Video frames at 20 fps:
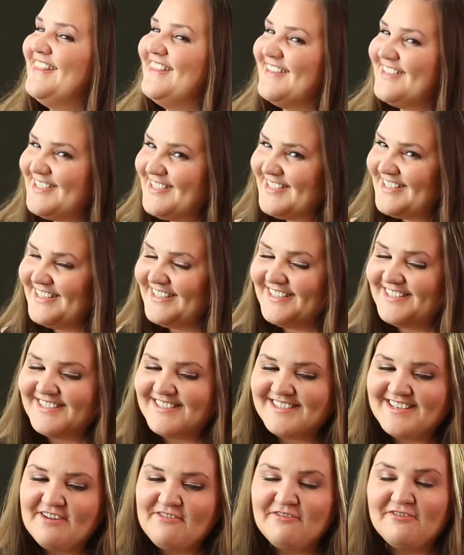This is
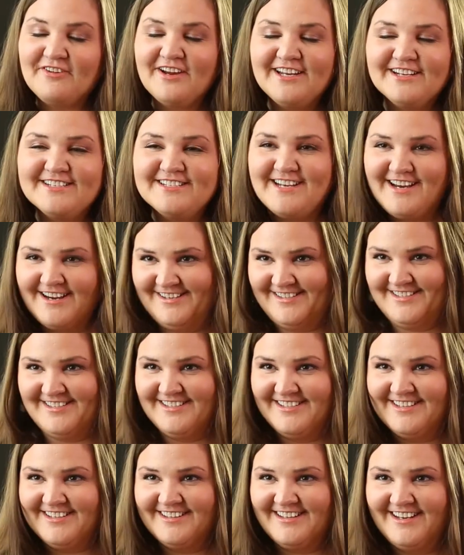
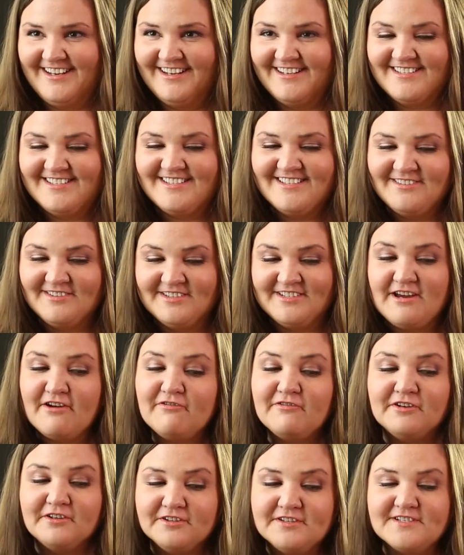fantastic. That's
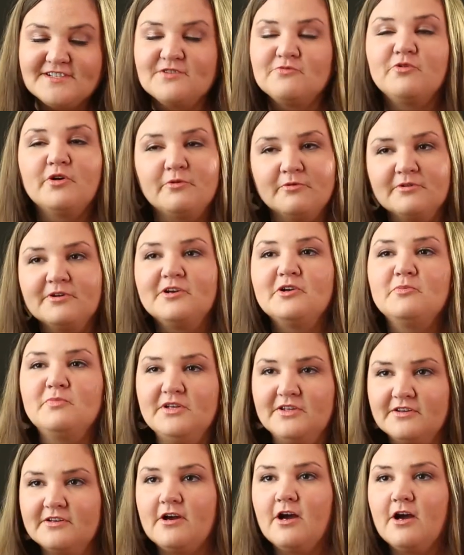definitely somewhere we're going to beat the